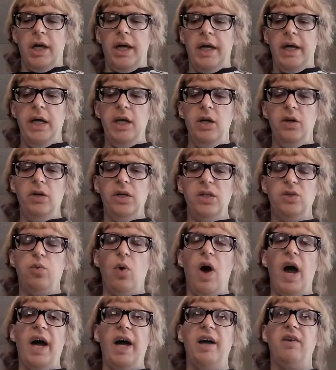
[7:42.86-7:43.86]
Here's
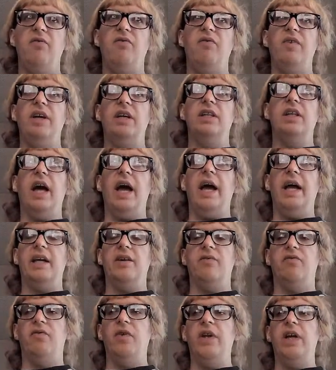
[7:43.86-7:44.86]
why I feel
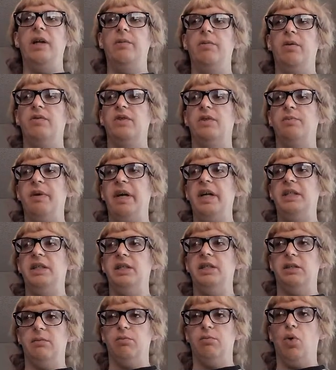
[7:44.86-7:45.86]
like freedom of speech
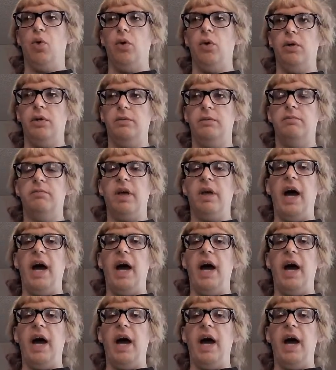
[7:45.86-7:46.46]
is important.